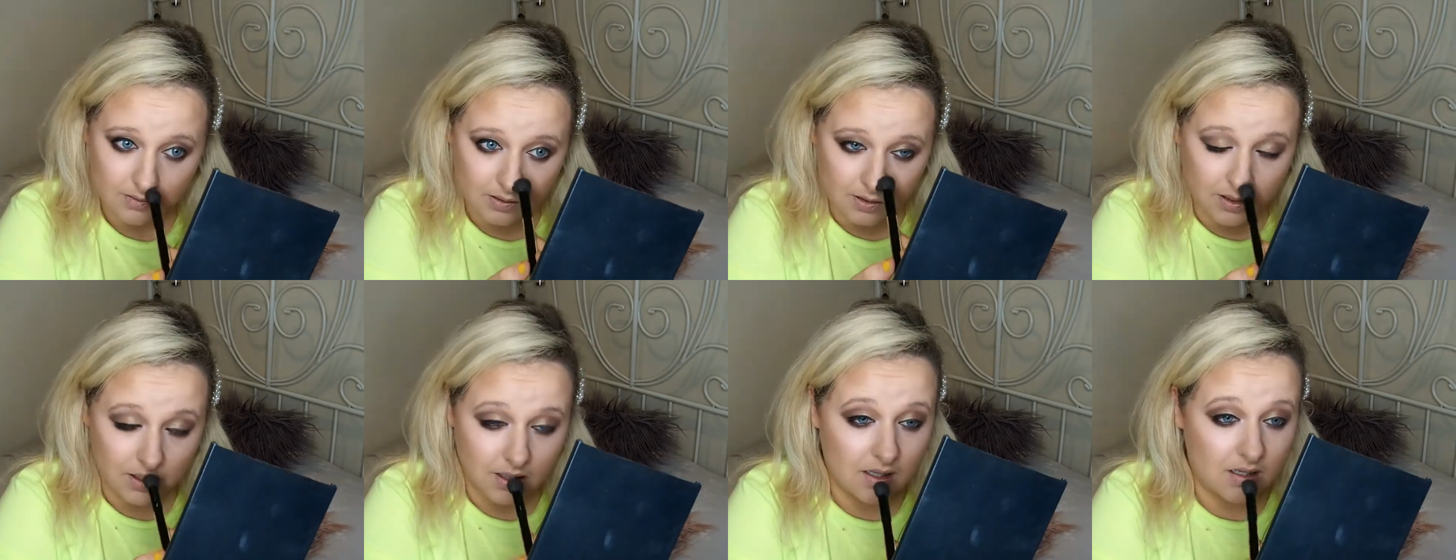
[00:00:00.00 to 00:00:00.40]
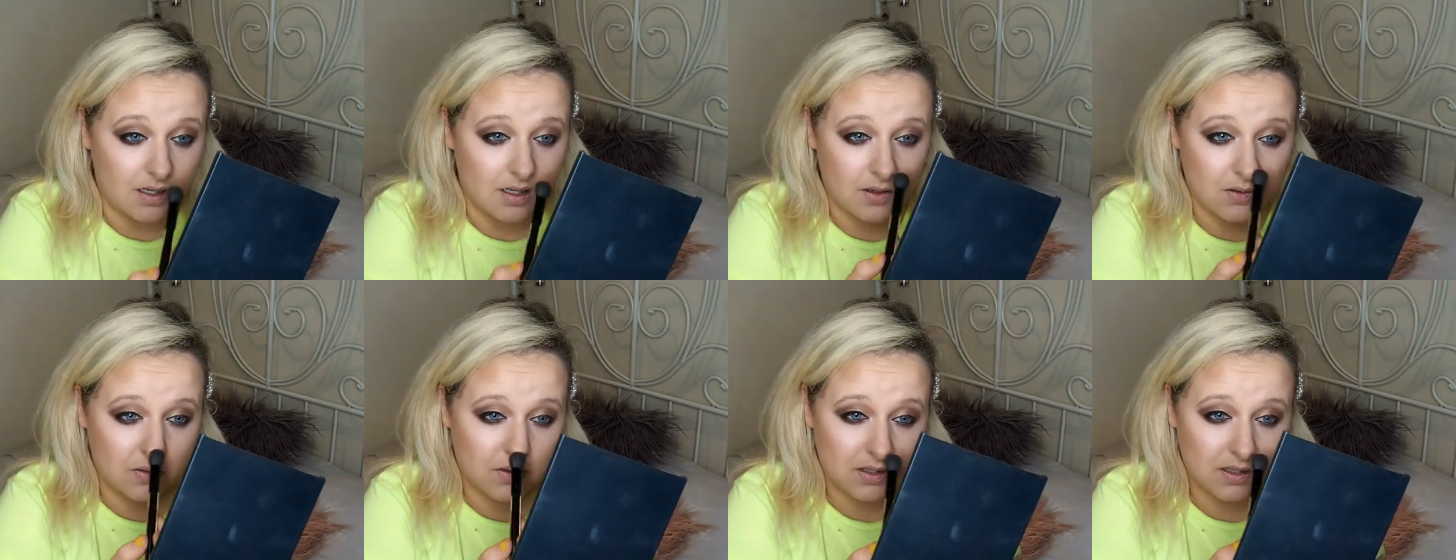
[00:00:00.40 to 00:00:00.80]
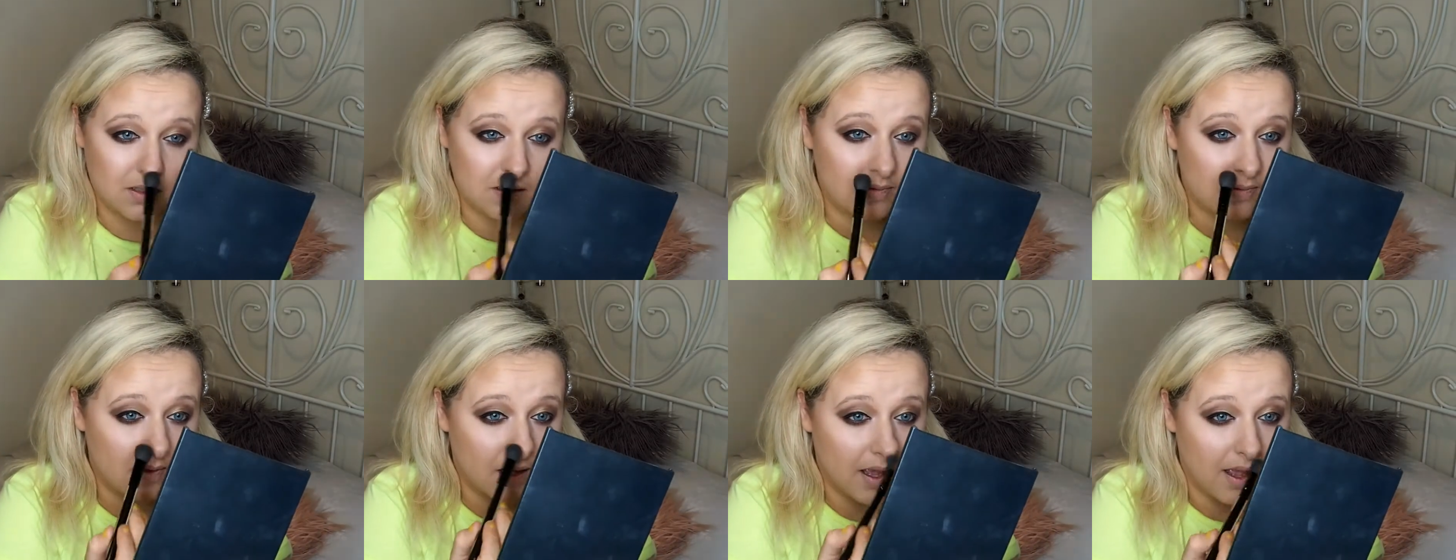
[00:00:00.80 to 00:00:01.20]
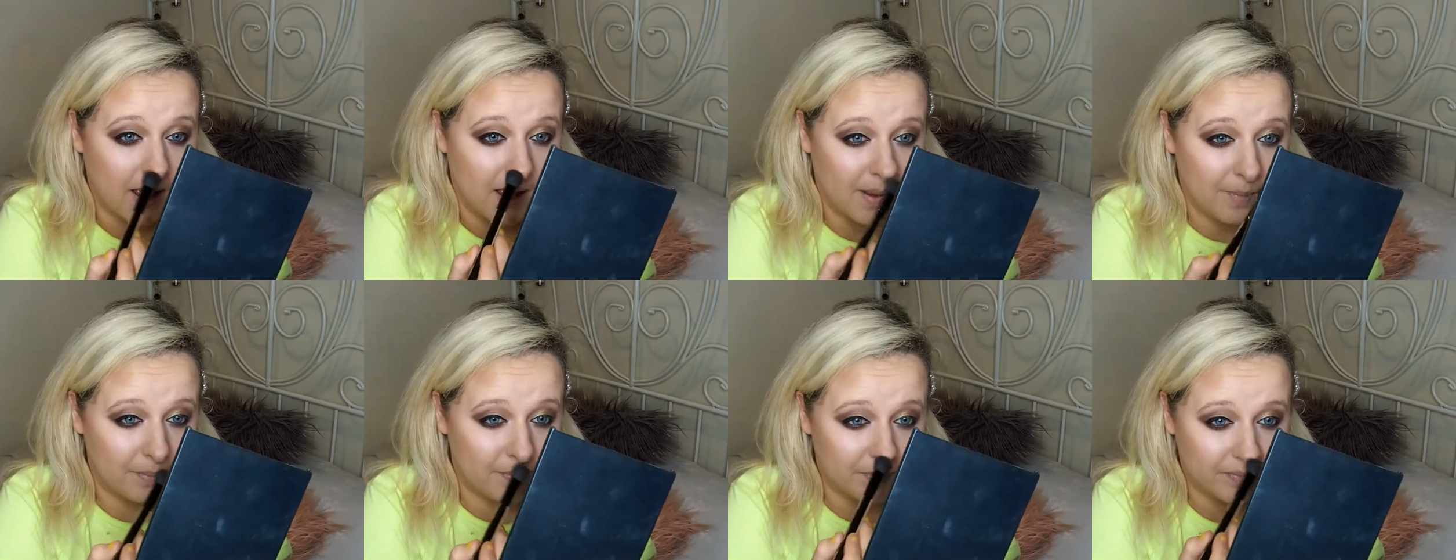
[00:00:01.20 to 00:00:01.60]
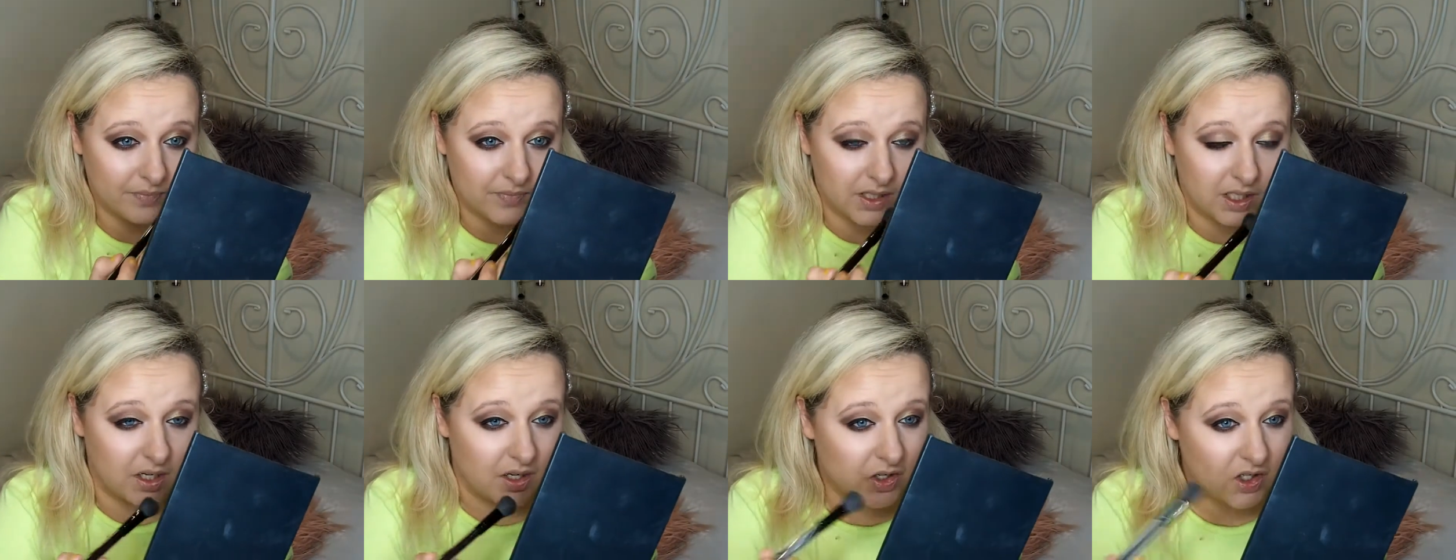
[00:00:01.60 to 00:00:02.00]
You can use
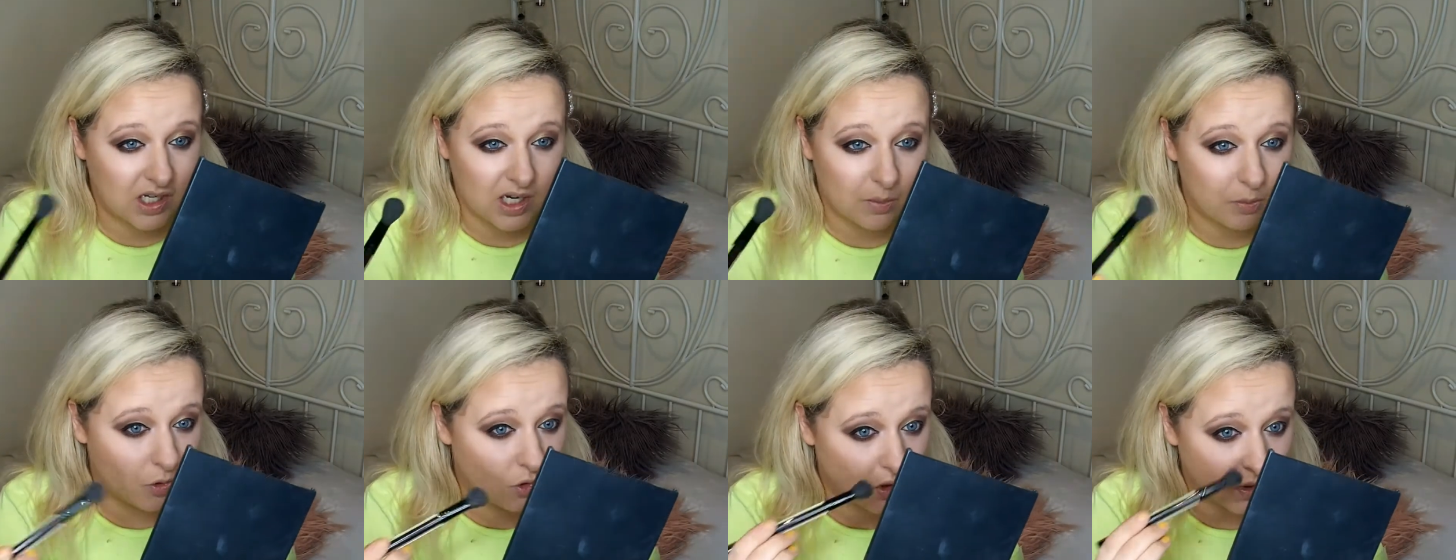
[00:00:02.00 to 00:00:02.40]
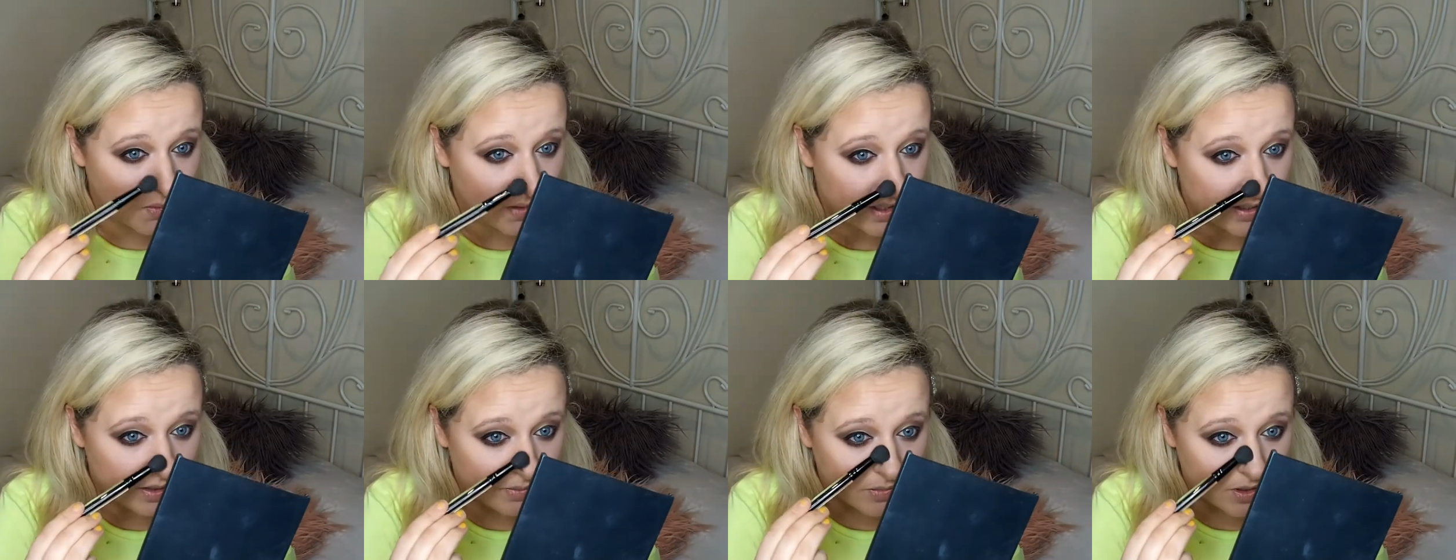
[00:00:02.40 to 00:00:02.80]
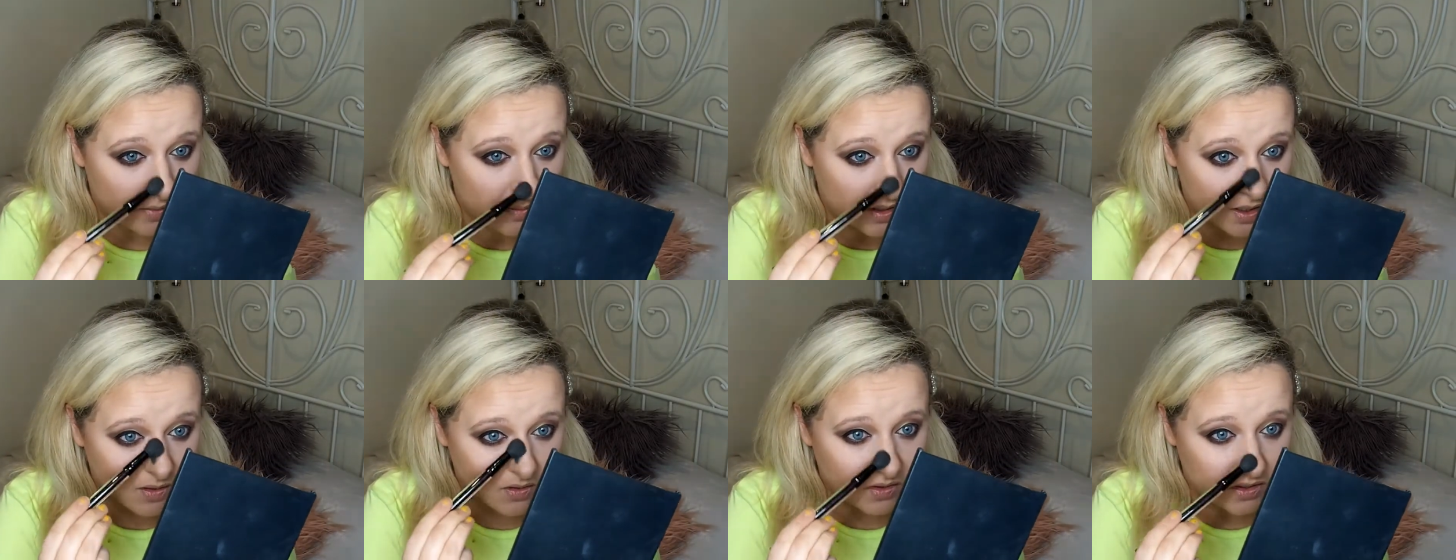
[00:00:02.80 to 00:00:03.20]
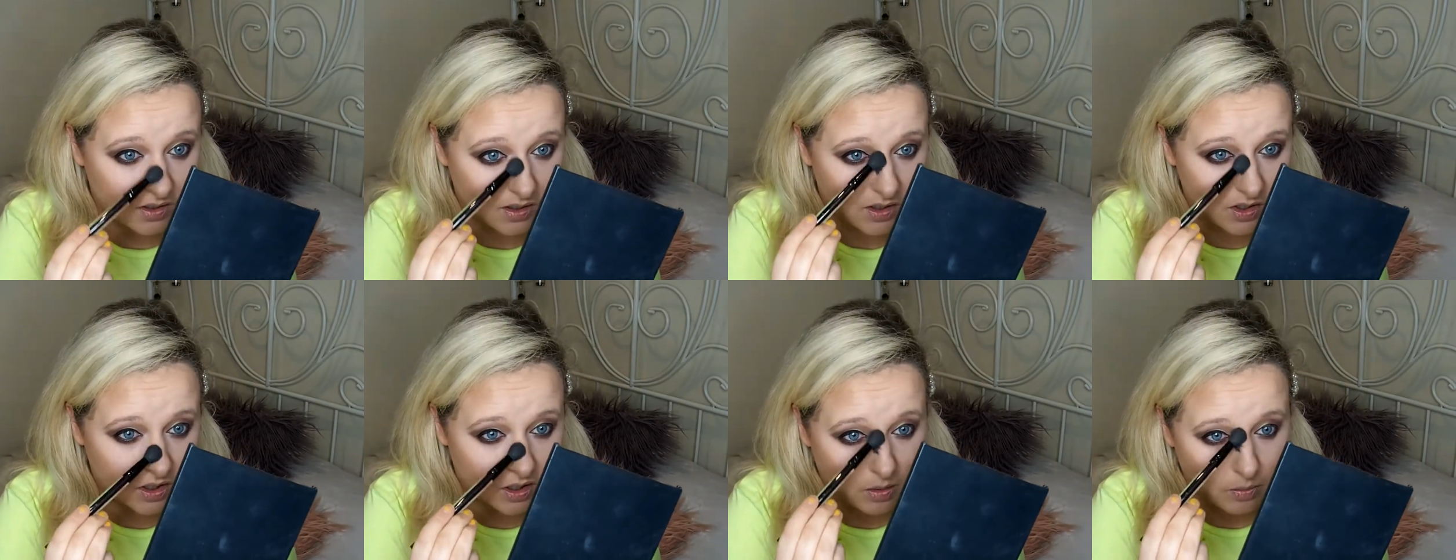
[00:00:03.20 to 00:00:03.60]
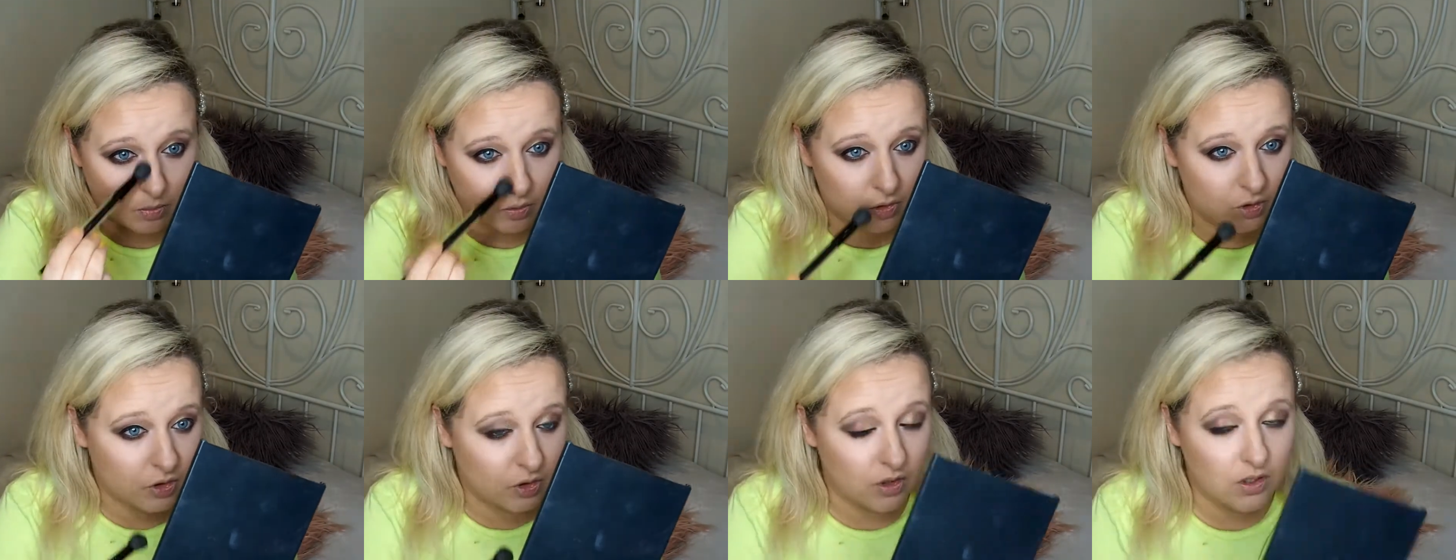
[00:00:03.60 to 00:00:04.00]
an eyeshadow brush as well. Sometimes I use an eyeshadow
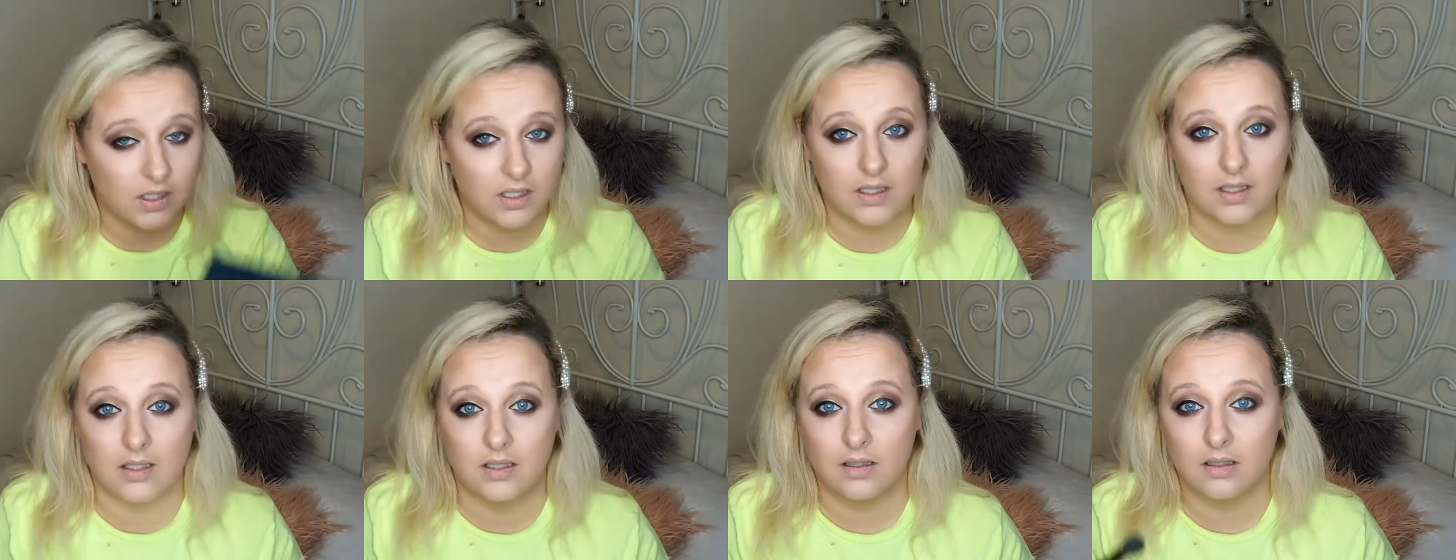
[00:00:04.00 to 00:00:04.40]
brush just to